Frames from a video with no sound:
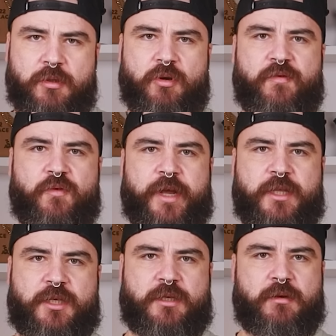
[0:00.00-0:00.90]
go for
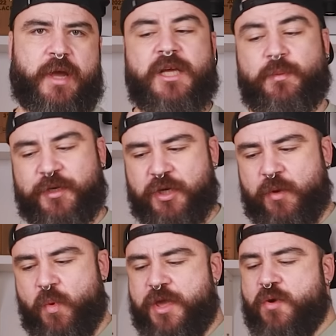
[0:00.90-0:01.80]
it, okay? Especially
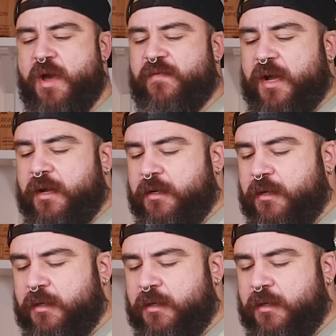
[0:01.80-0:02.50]
when you have a